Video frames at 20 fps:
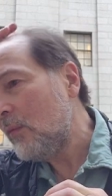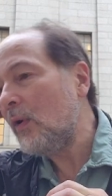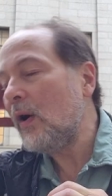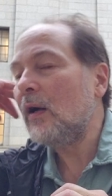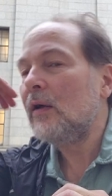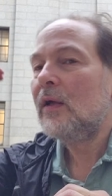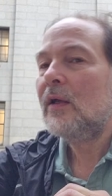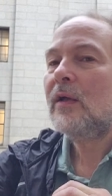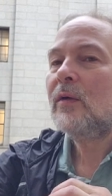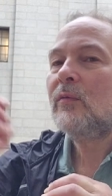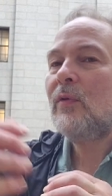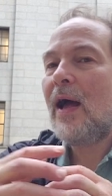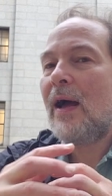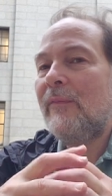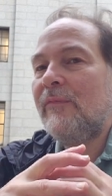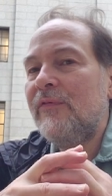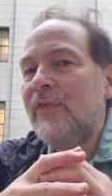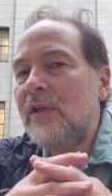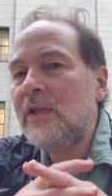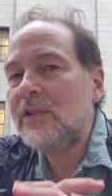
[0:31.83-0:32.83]
Well,
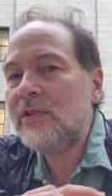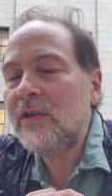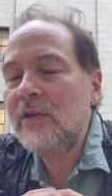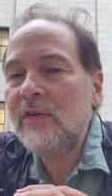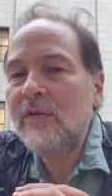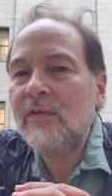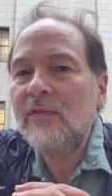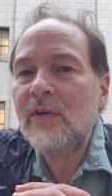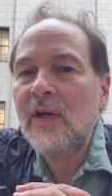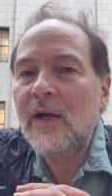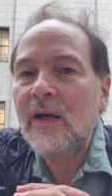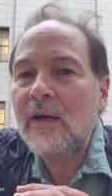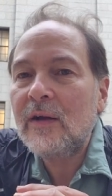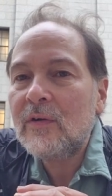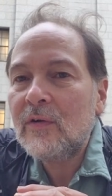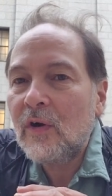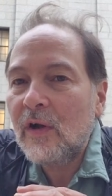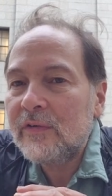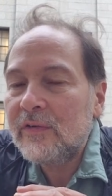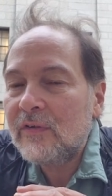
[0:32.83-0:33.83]
Rapp finished his uh,
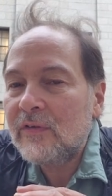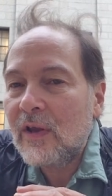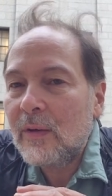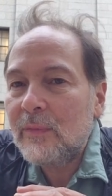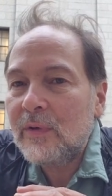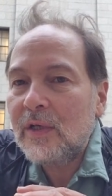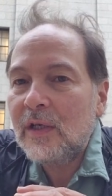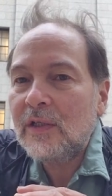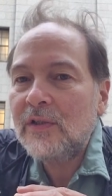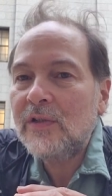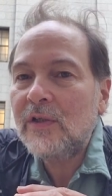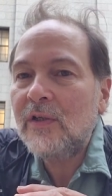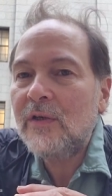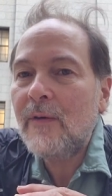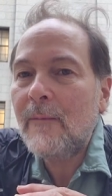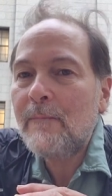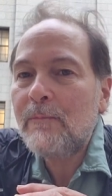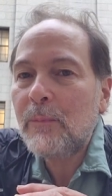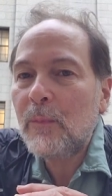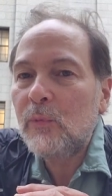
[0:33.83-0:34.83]
cross
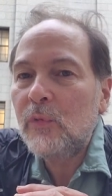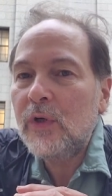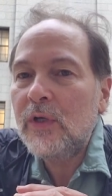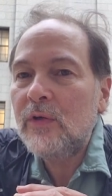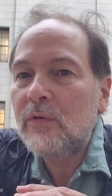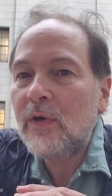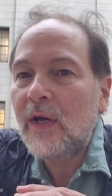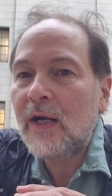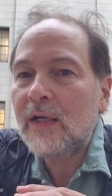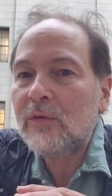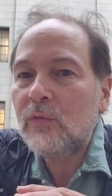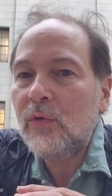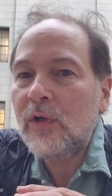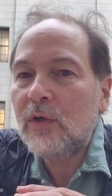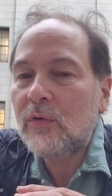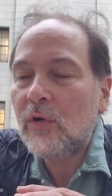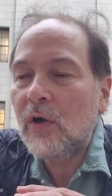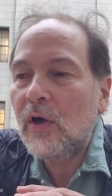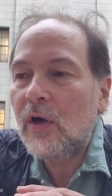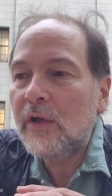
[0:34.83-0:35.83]
examination, redirect,
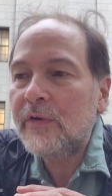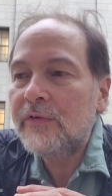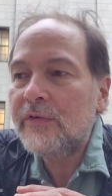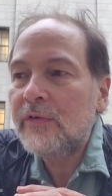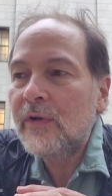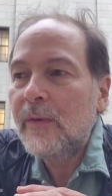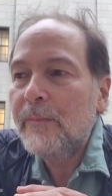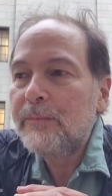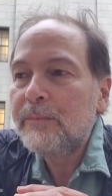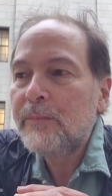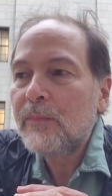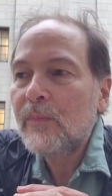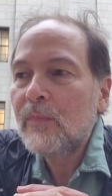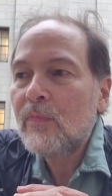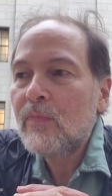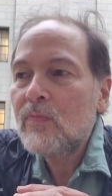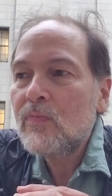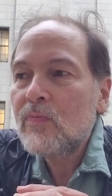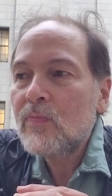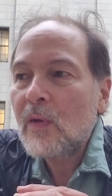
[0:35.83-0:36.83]
recross,
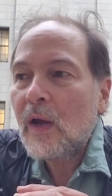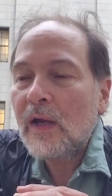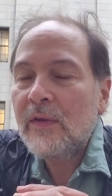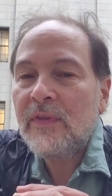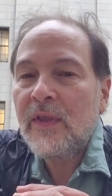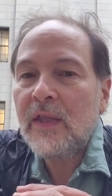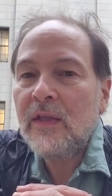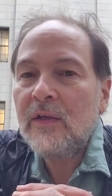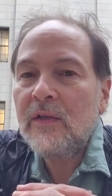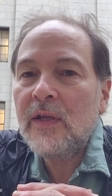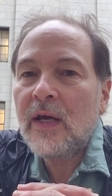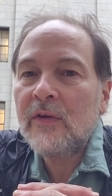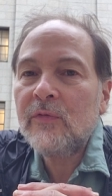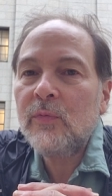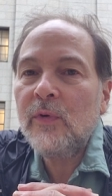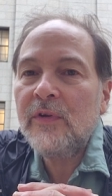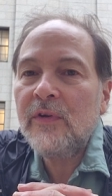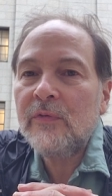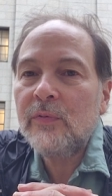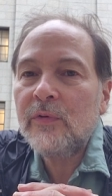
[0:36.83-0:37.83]
and then the next
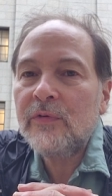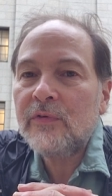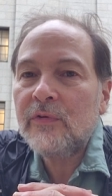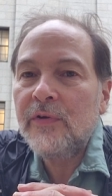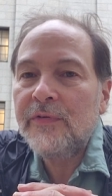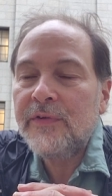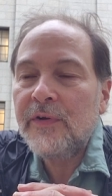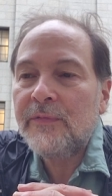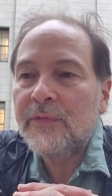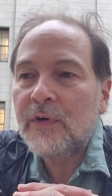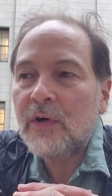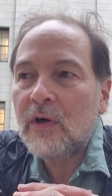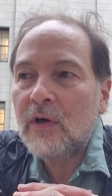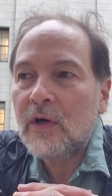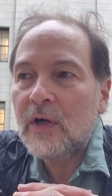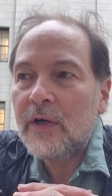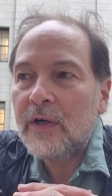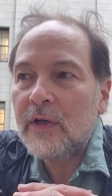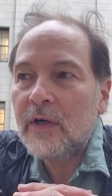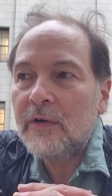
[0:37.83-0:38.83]
witness was Christopher
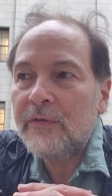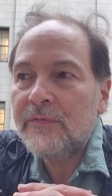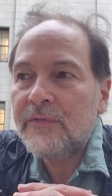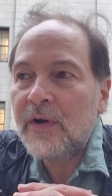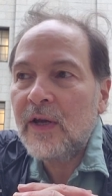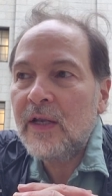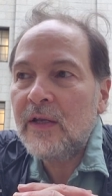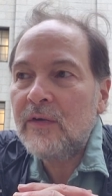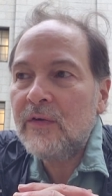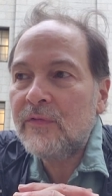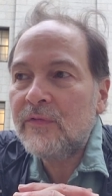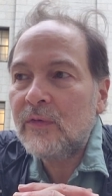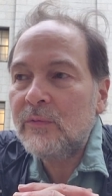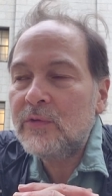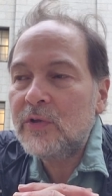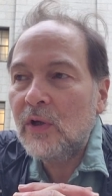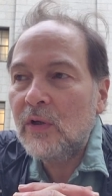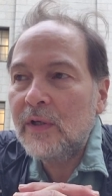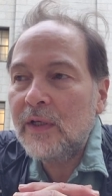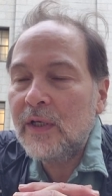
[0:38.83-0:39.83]
Hart, a friend from
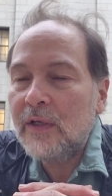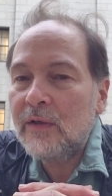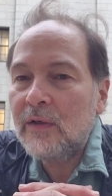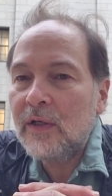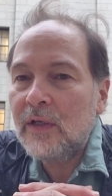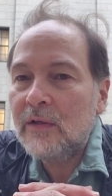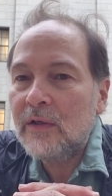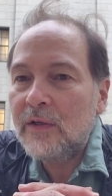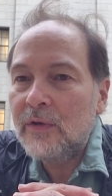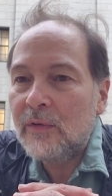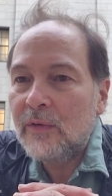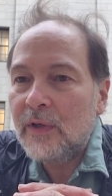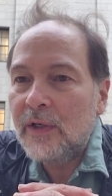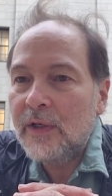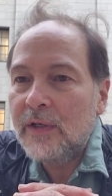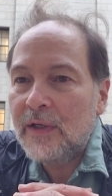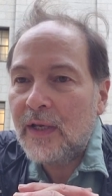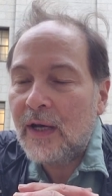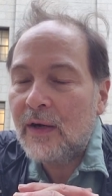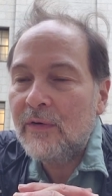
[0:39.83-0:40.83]
Joliet,
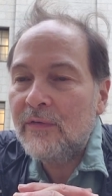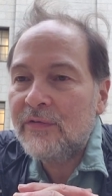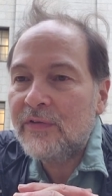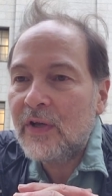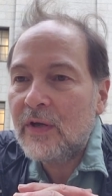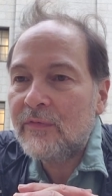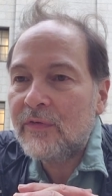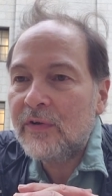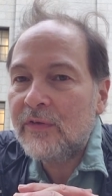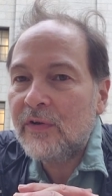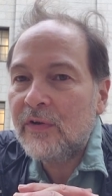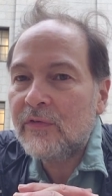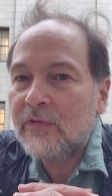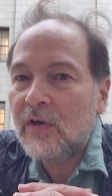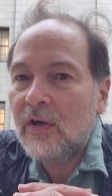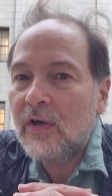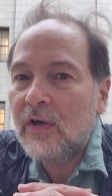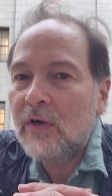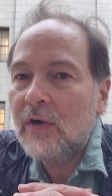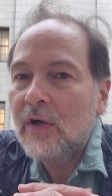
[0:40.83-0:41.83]
Illinois, now in San
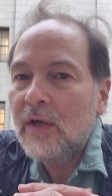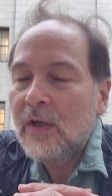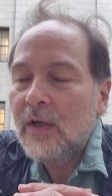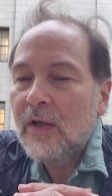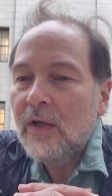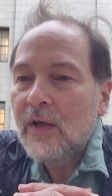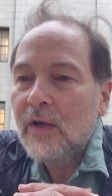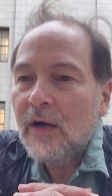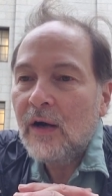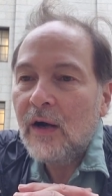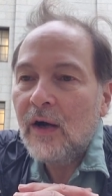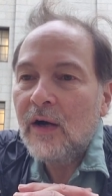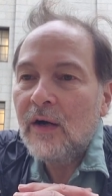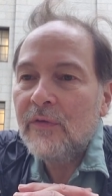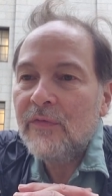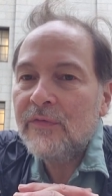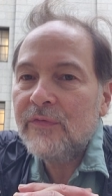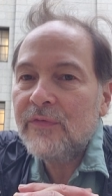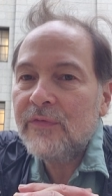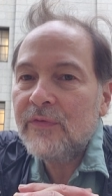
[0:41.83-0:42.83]
Francisco,
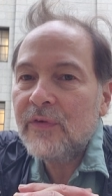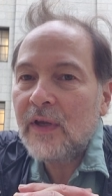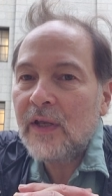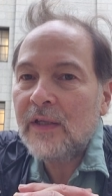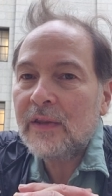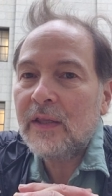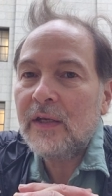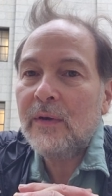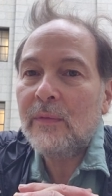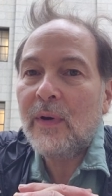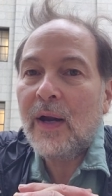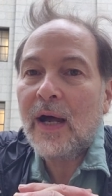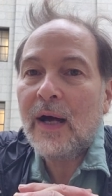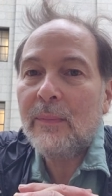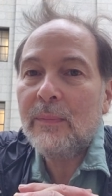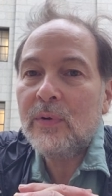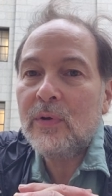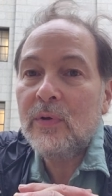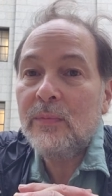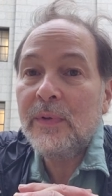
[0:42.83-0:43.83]
of Anthony
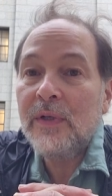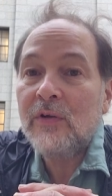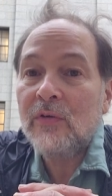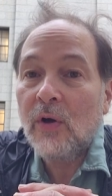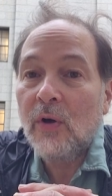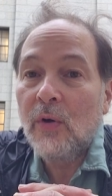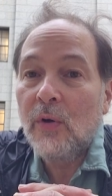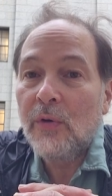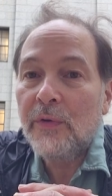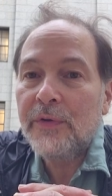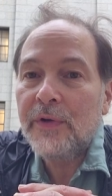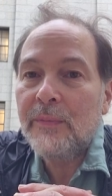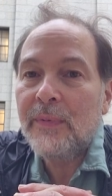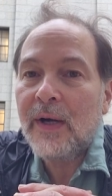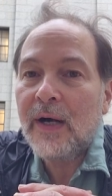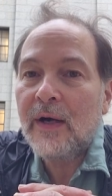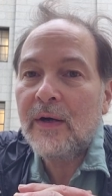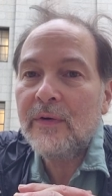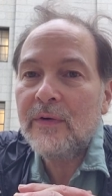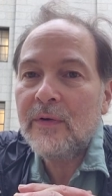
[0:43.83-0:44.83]
Rapp, whom he told
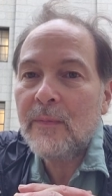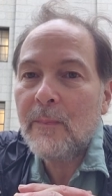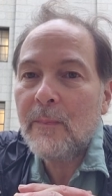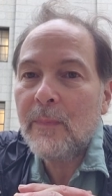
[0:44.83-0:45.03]
about